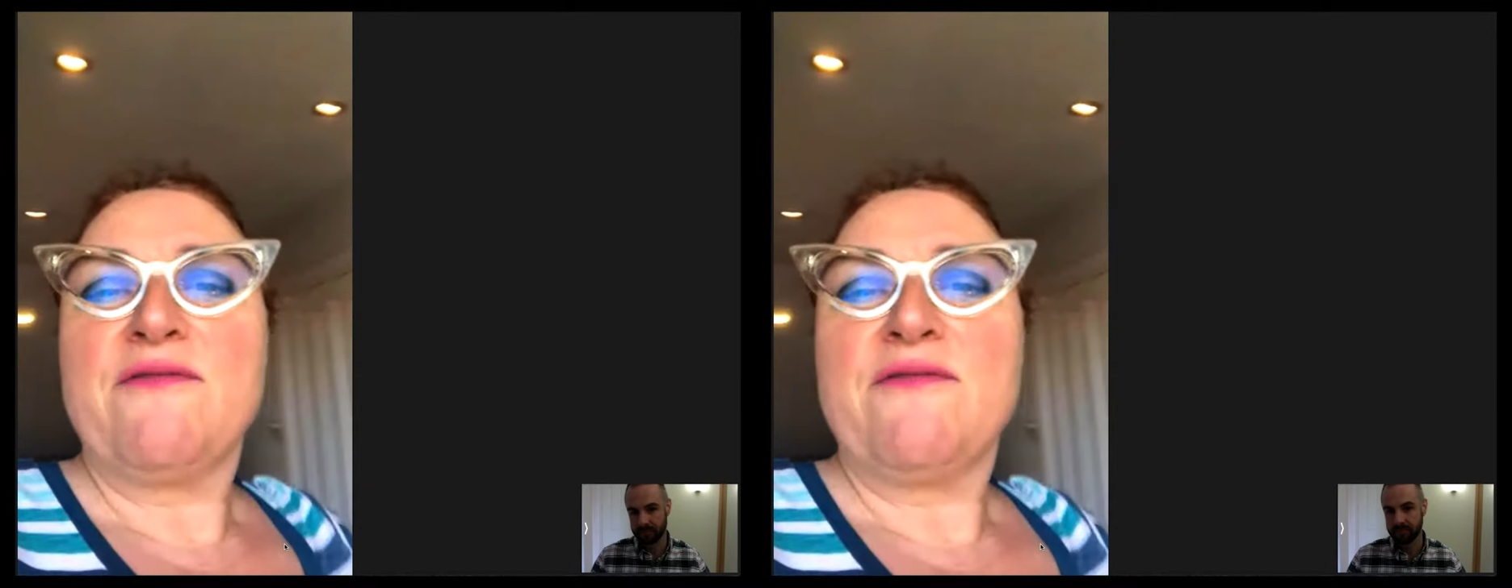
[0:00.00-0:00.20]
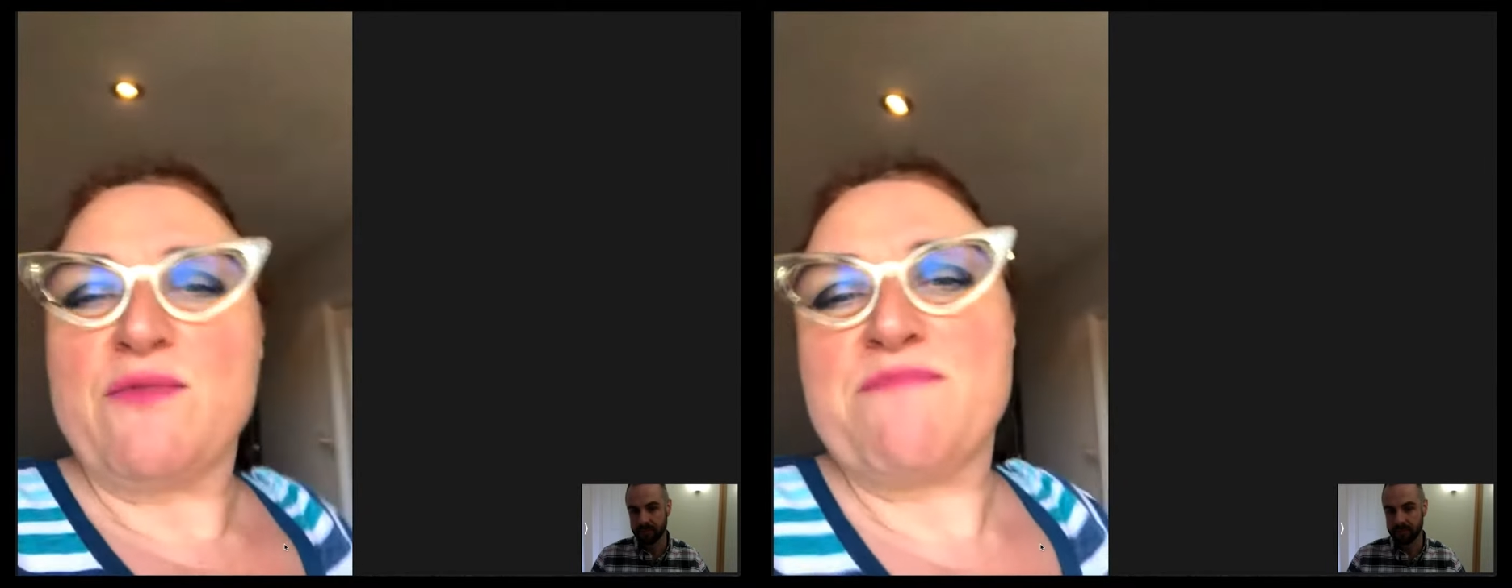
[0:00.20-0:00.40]

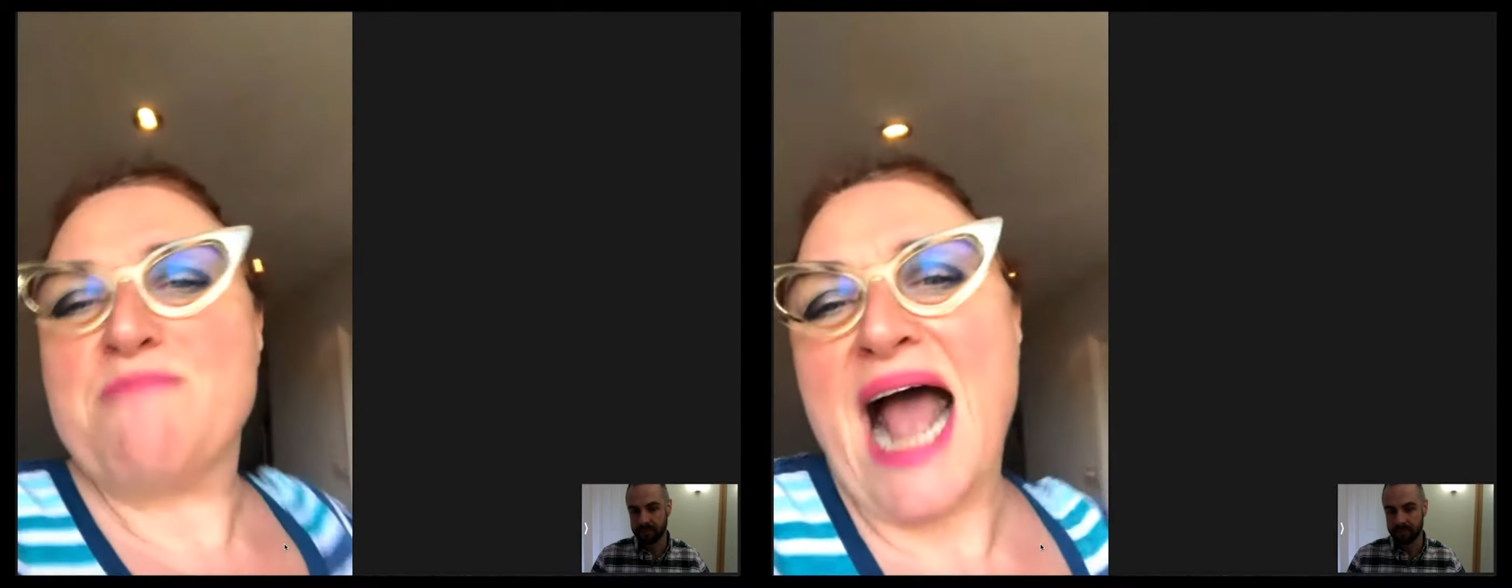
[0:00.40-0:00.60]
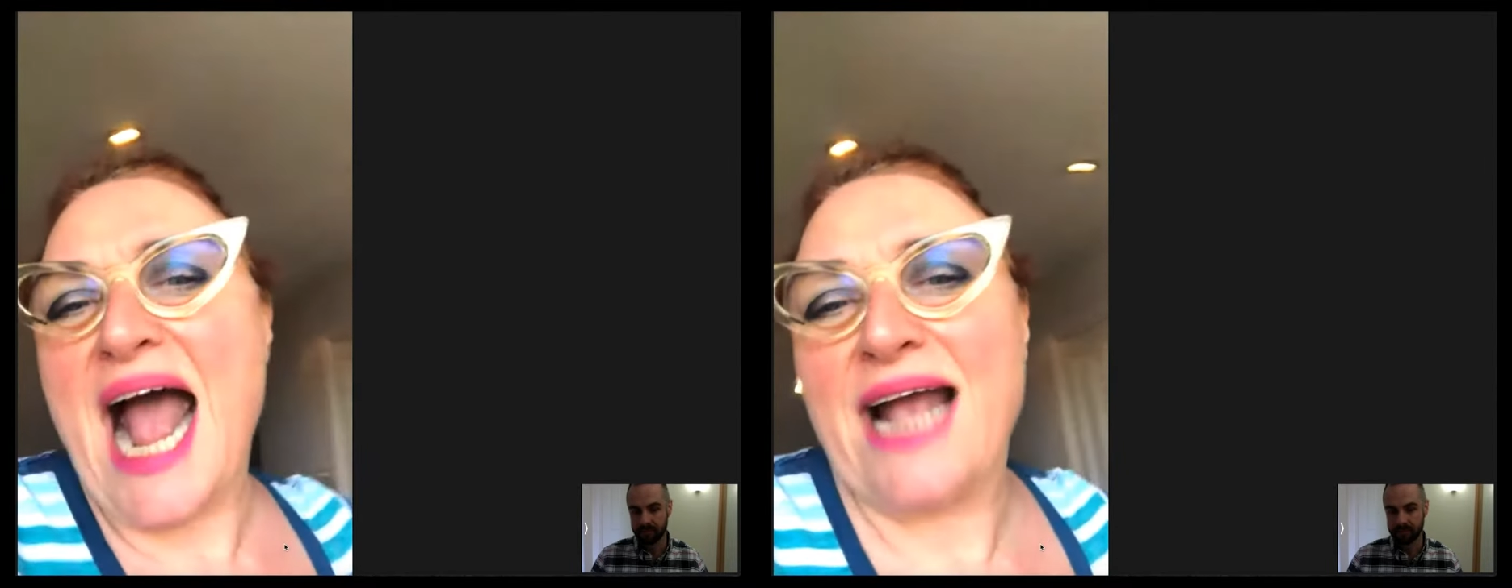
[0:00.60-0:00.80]

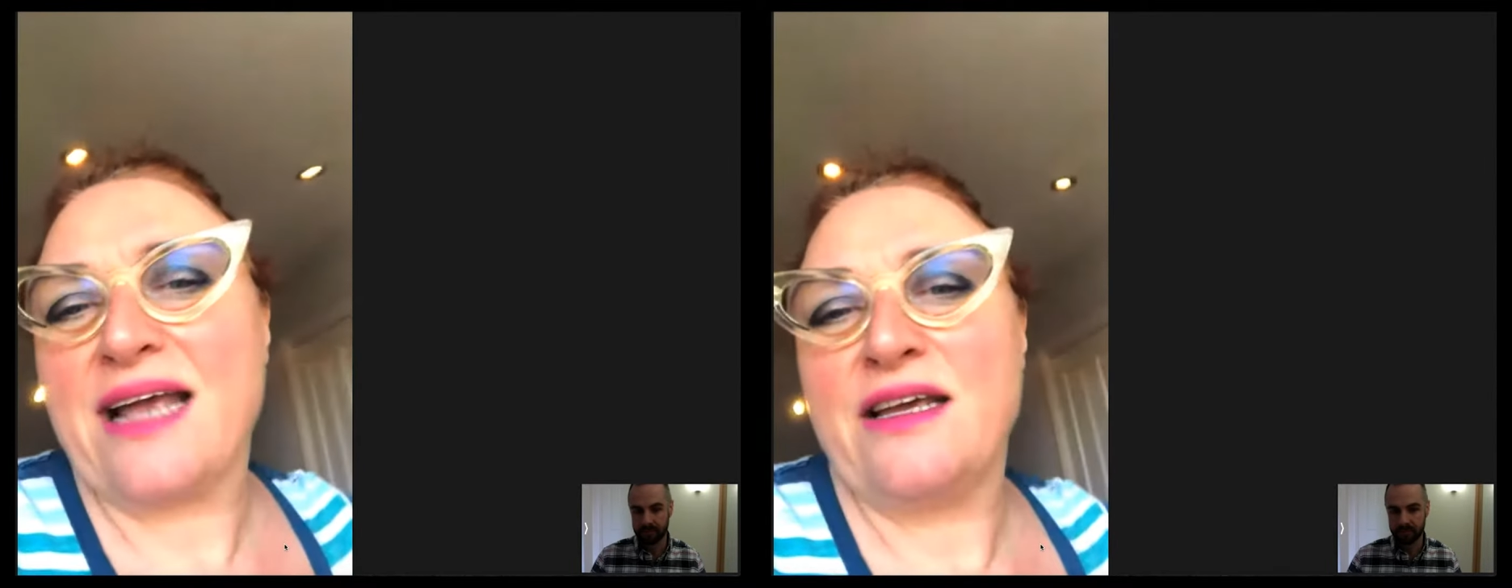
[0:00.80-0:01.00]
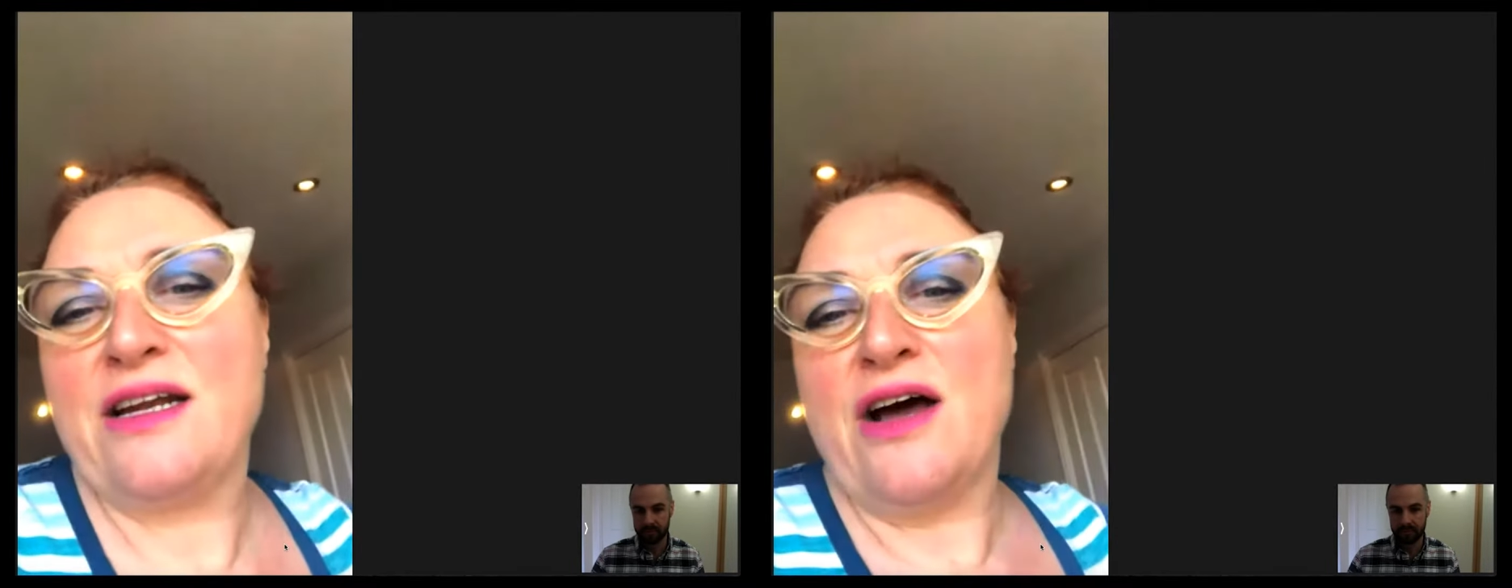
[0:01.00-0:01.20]
Fleetwood Mac,